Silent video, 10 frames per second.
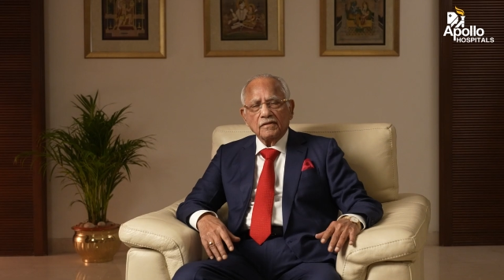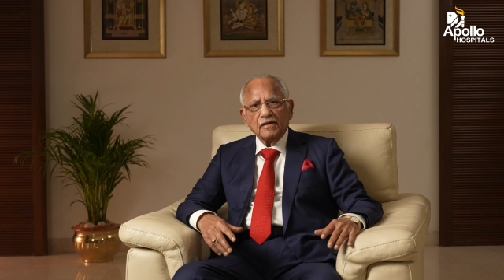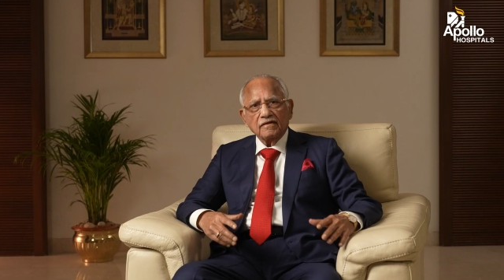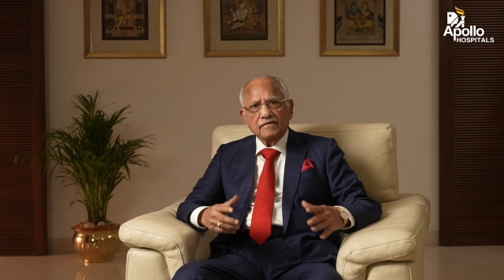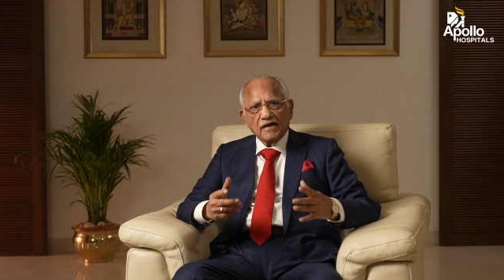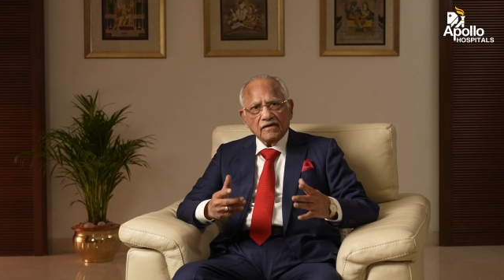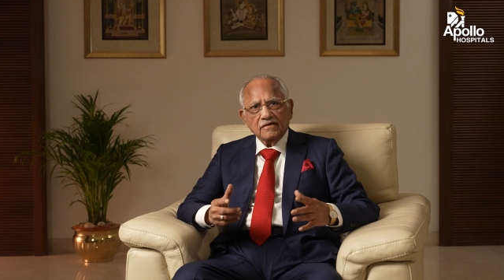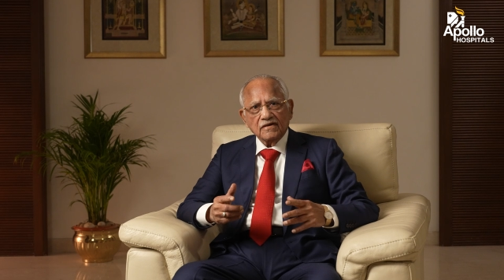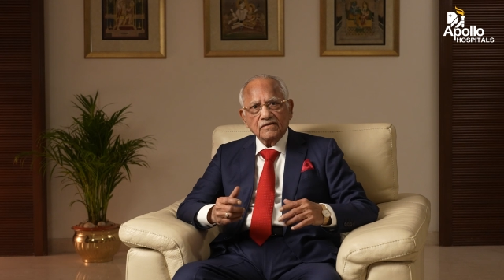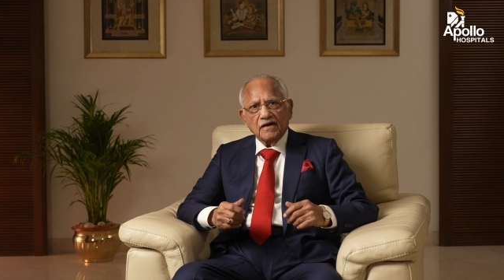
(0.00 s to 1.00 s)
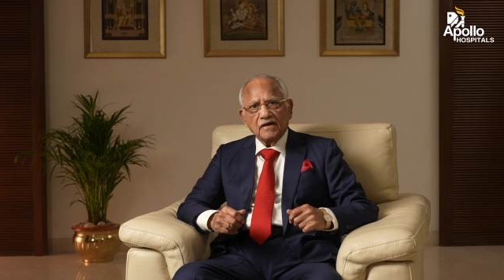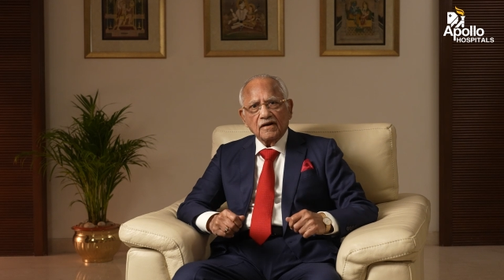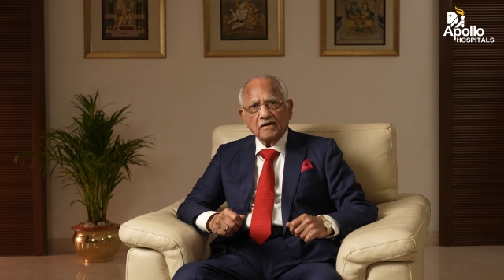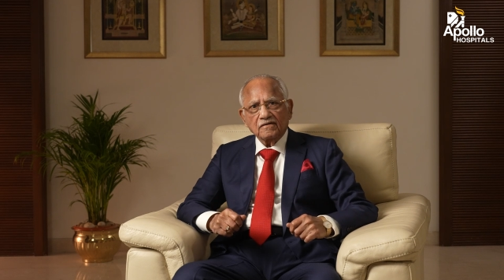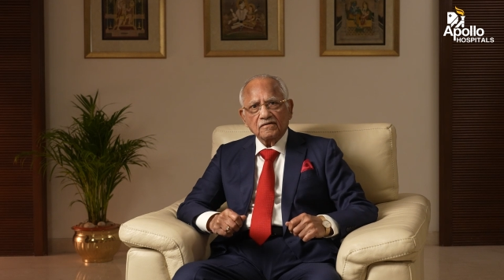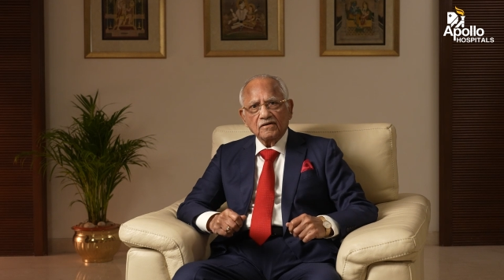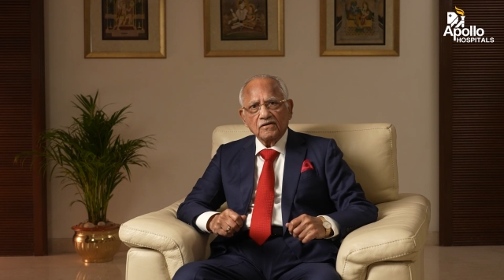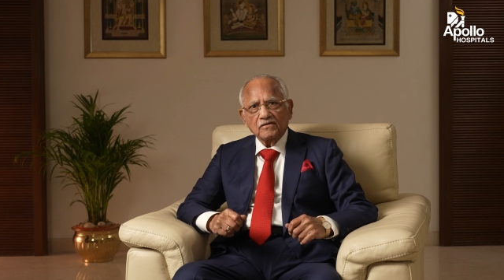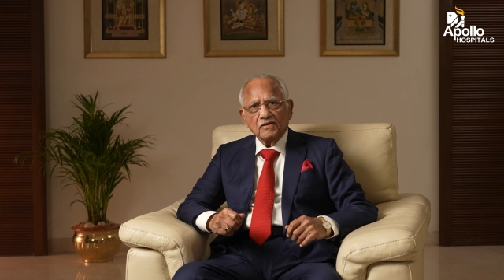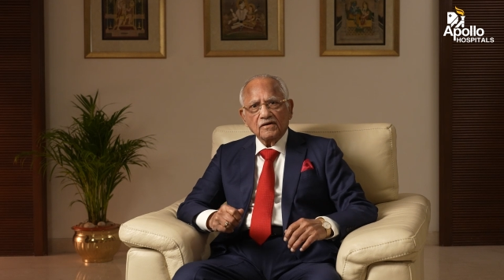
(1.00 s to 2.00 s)
This success earned us
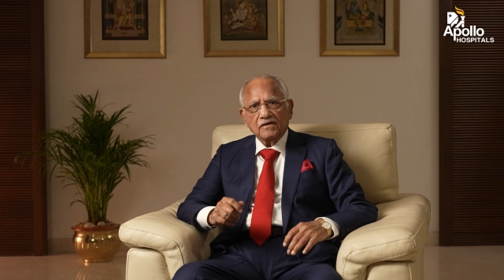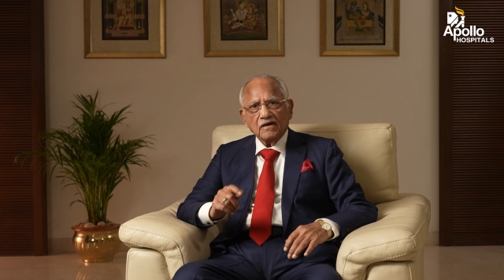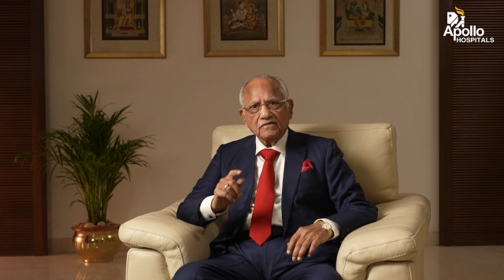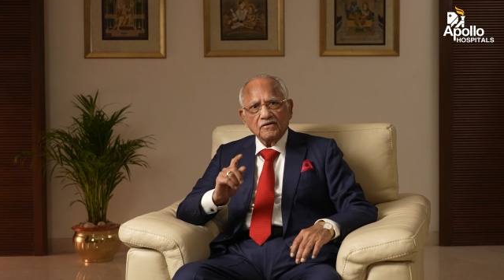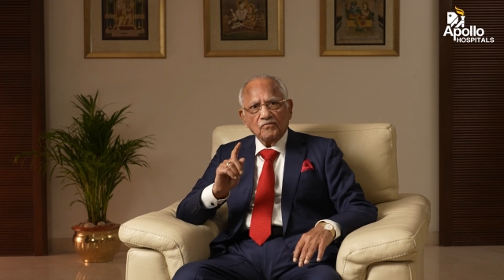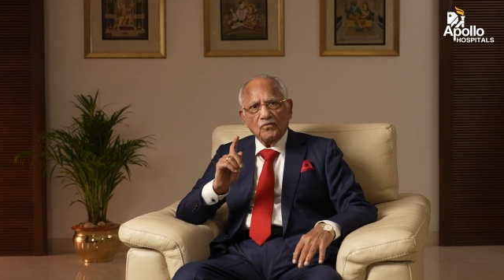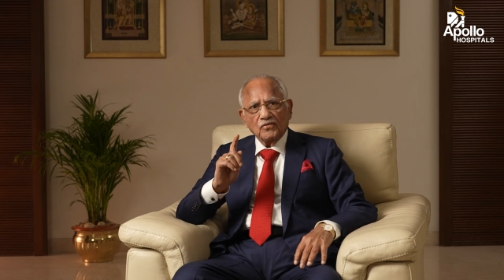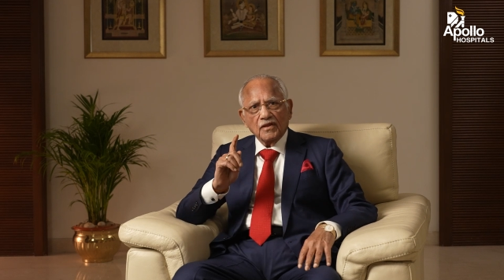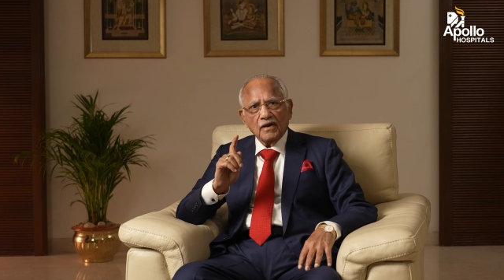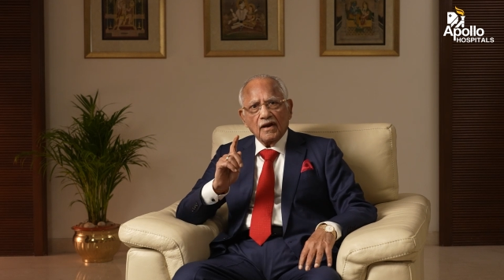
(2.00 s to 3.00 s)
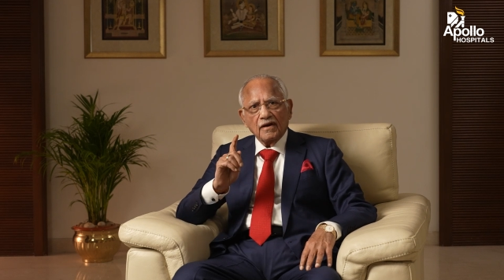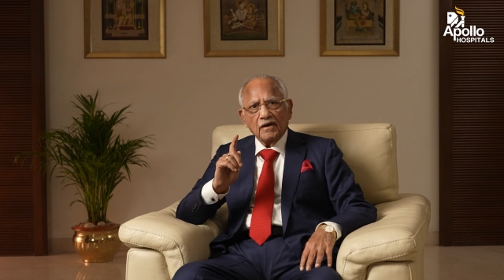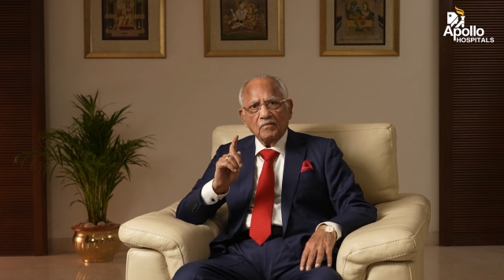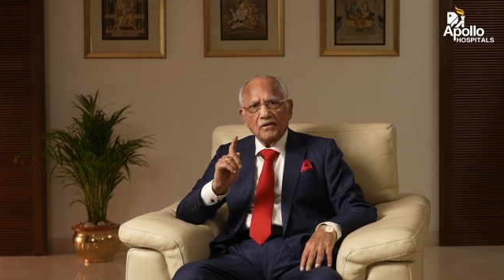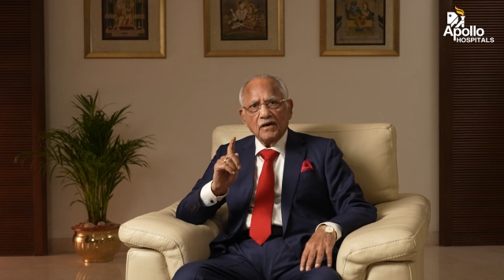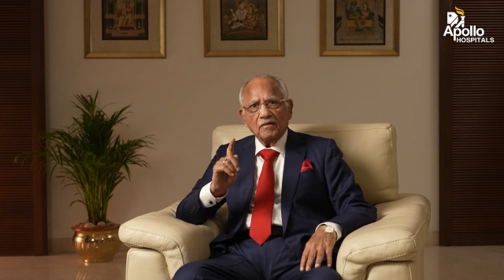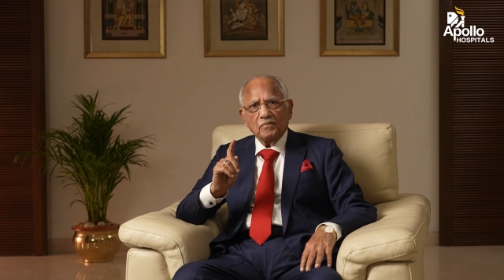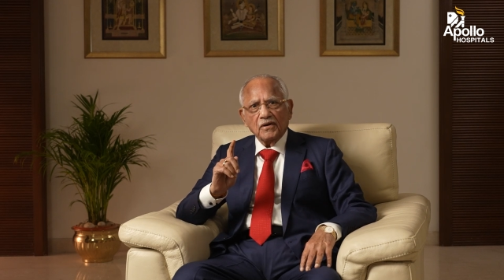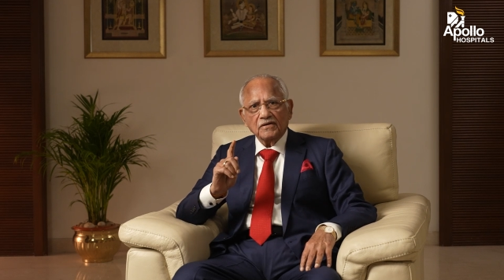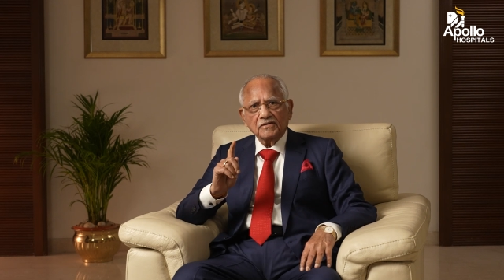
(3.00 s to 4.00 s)
the trust of more than 100
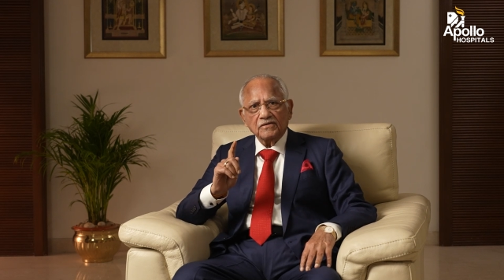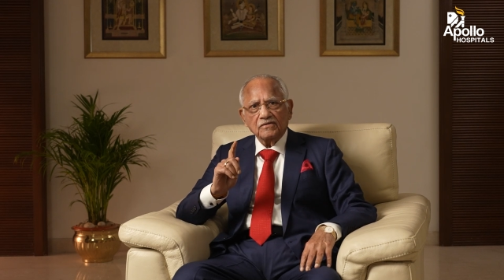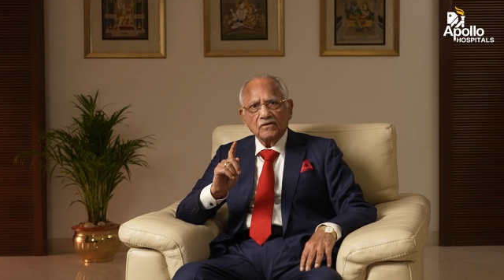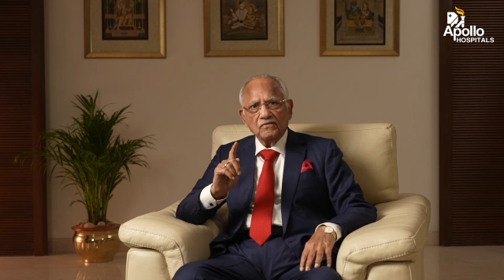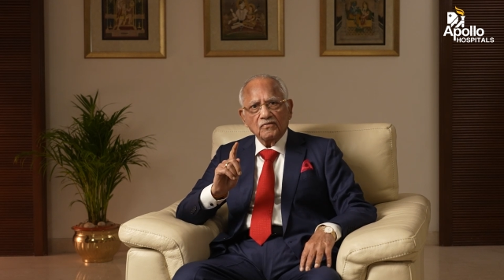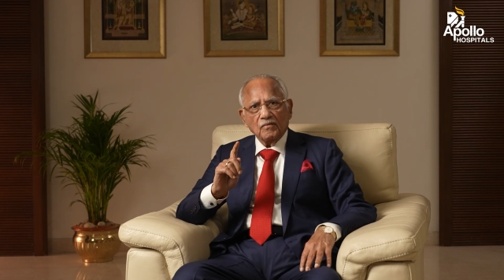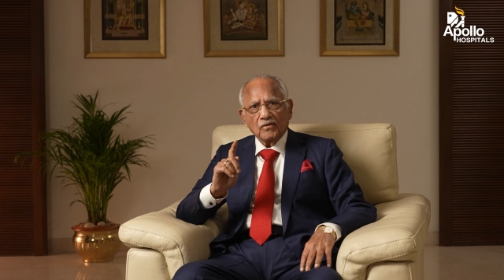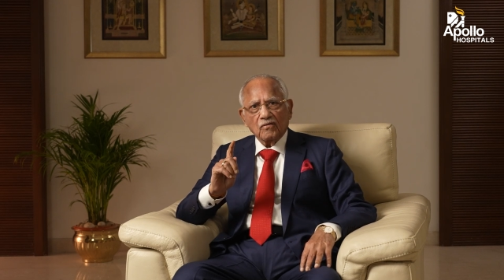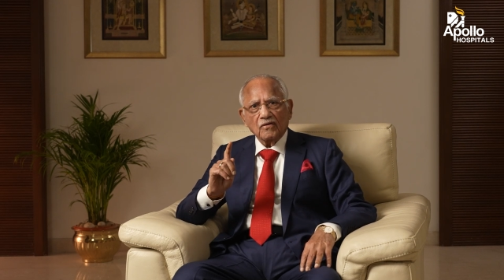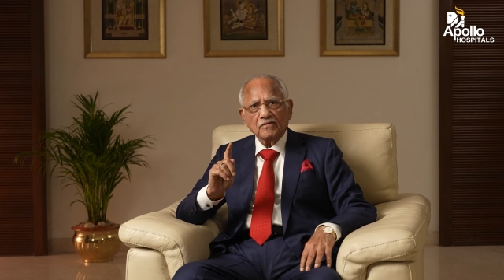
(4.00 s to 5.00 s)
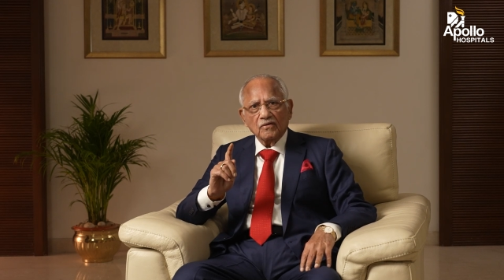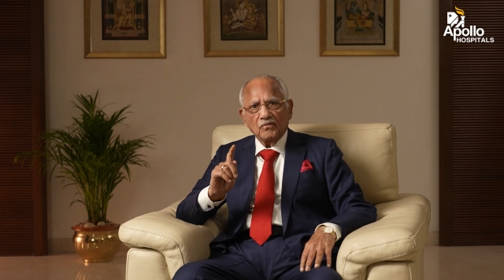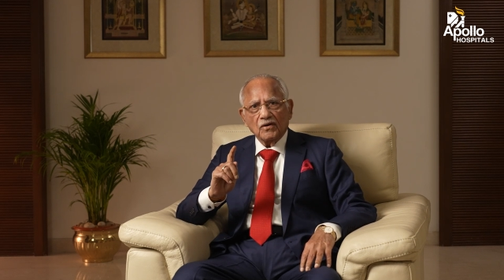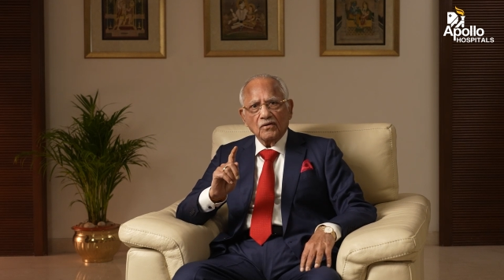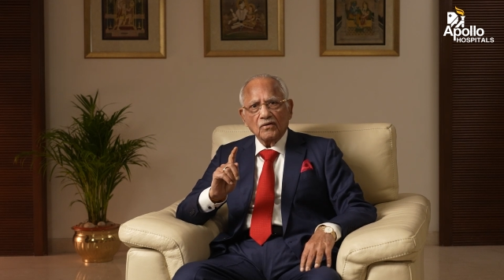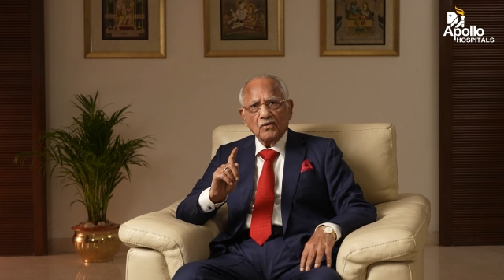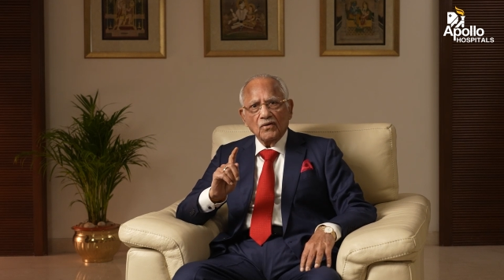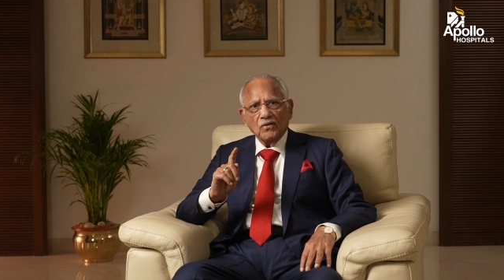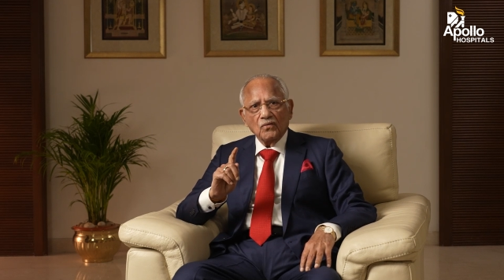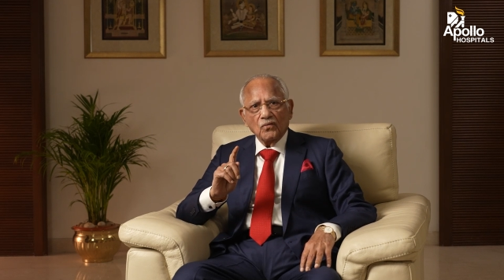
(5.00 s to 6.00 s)
million patients from across the world
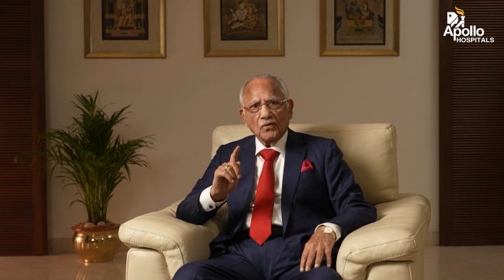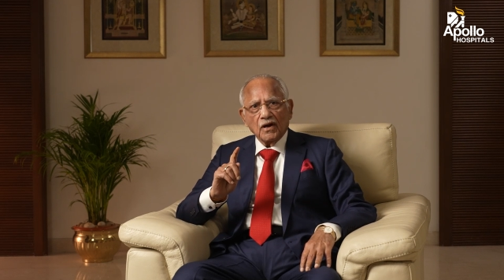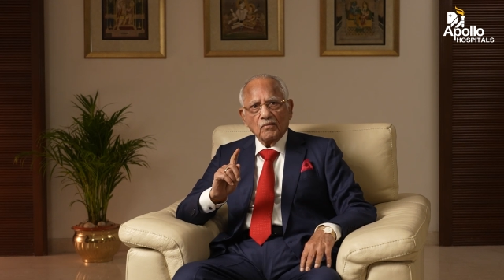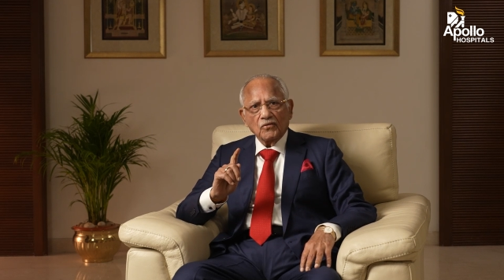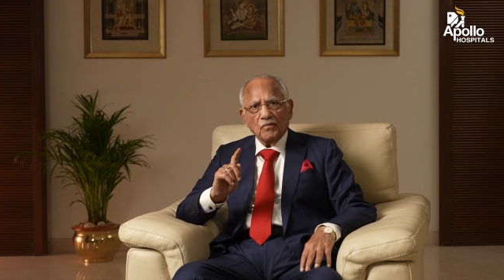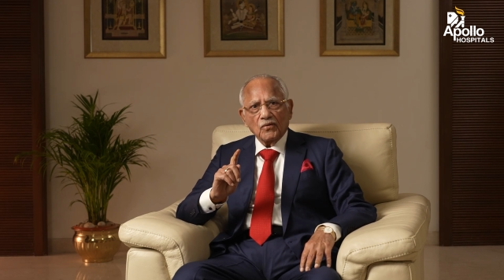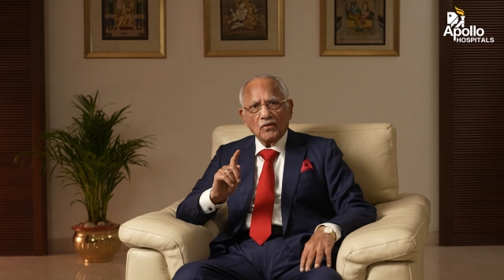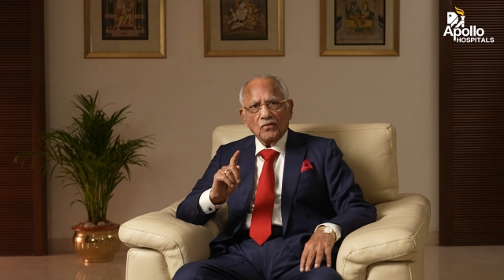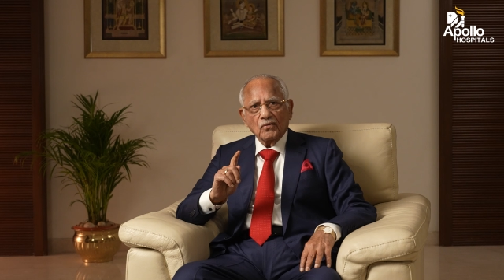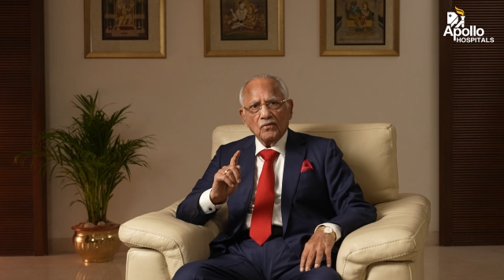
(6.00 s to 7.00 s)
who came to Apollo